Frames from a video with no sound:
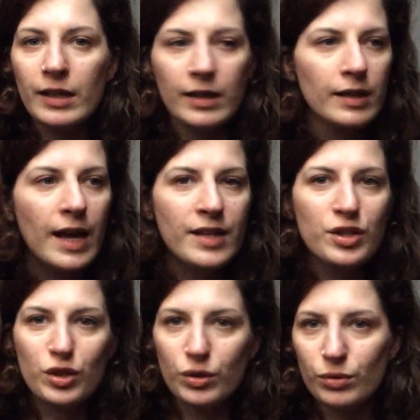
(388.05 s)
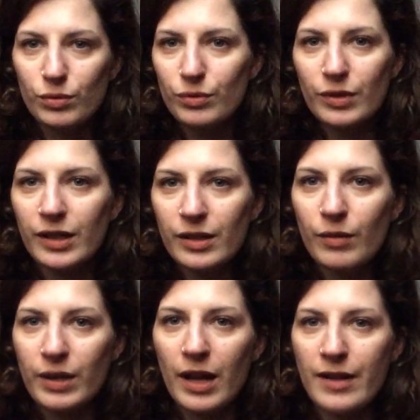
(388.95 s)
and as you like, they
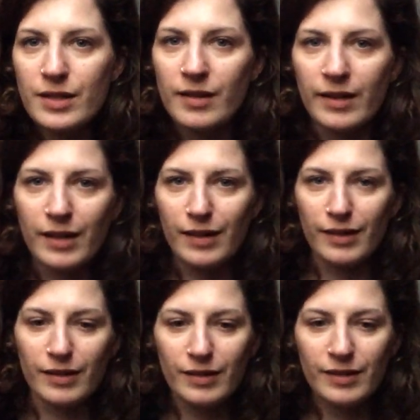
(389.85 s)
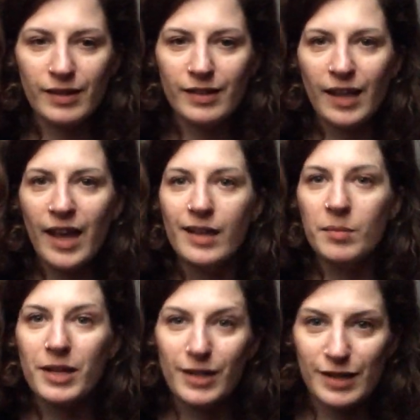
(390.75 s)
were canceling any
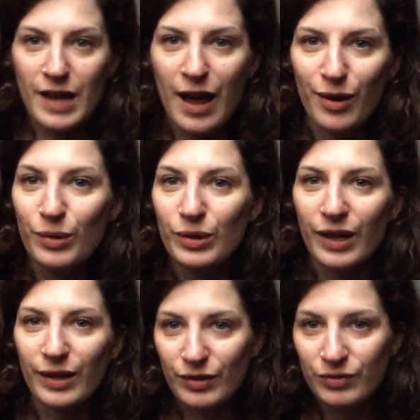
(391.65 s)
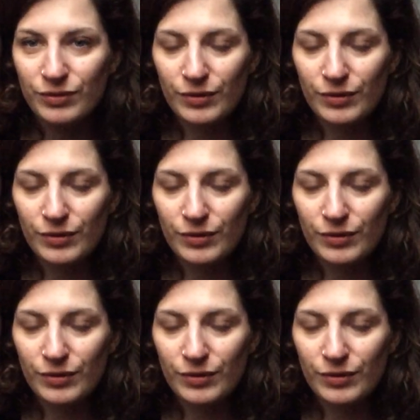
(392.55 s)
minute now, kind of.